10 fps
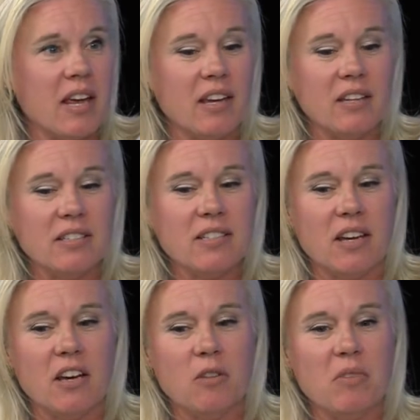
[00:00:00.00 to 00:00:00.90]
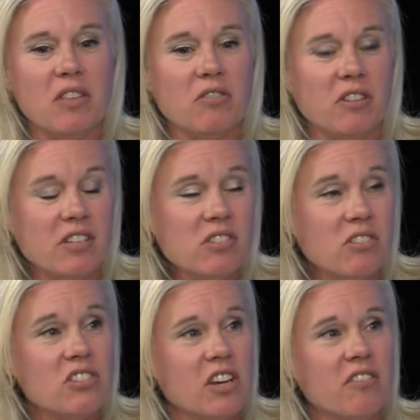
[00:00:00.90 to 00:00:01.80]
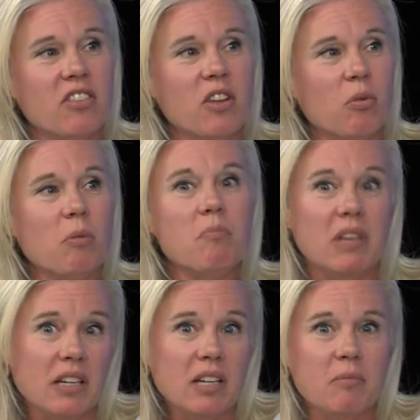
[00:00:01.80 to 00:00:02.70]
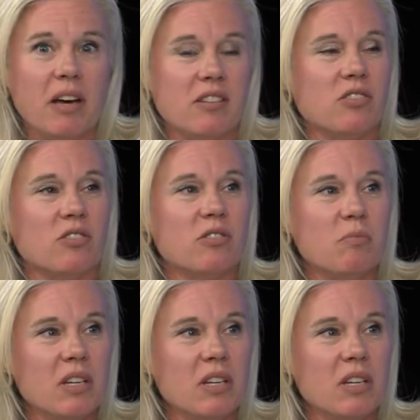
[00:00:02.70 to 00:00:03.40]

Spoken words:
And in the research of it, there were many pastors,